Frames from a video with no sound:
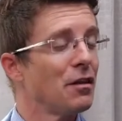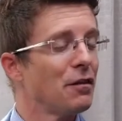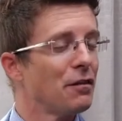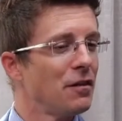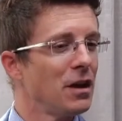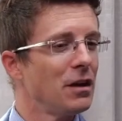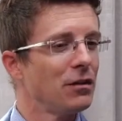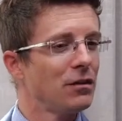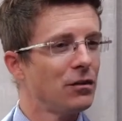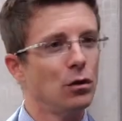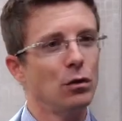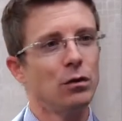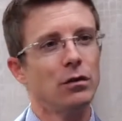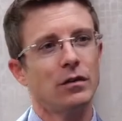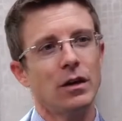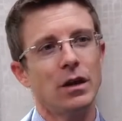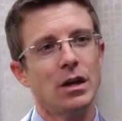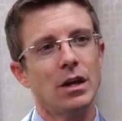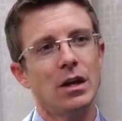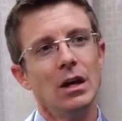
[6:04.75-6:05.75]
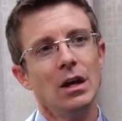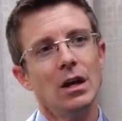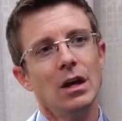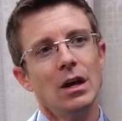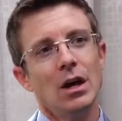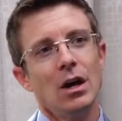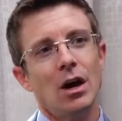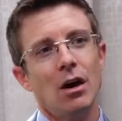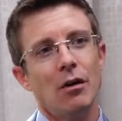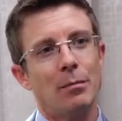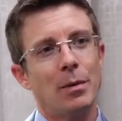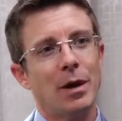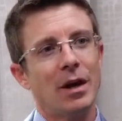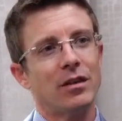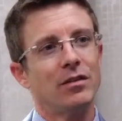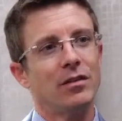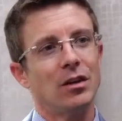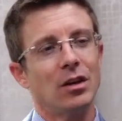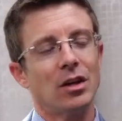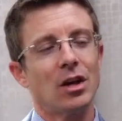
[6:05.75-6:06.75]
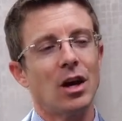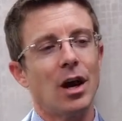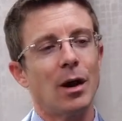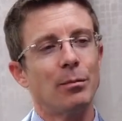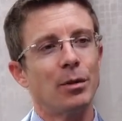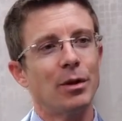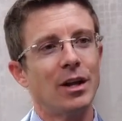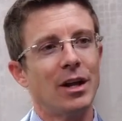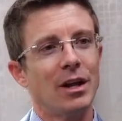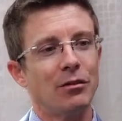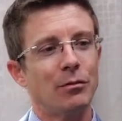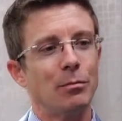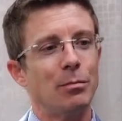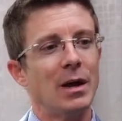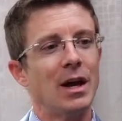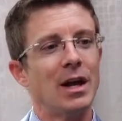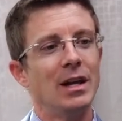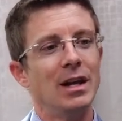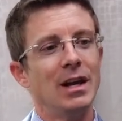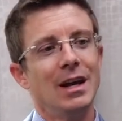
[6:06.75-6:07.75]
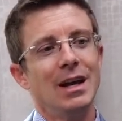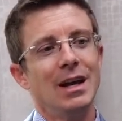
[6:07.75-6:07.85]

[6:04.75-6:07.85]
the phase 2 study of pegcetacoplan, has been